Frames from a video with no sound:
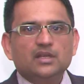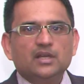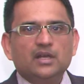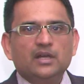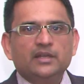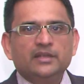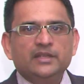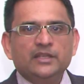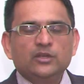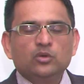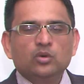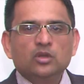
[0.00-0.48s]

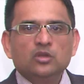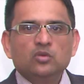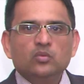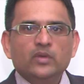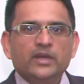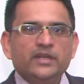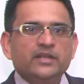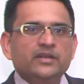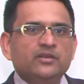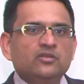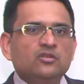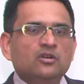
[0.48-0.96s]
an equal
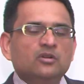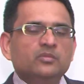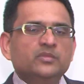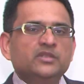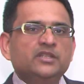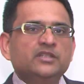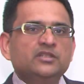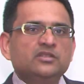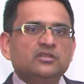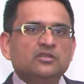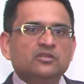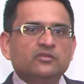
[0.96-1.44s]
weighted
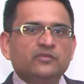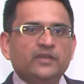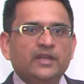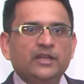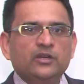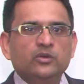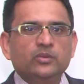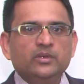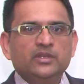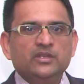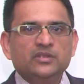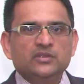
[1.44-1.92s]
combination of
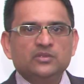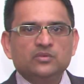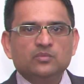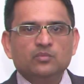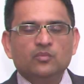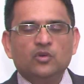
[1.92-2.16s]
equities,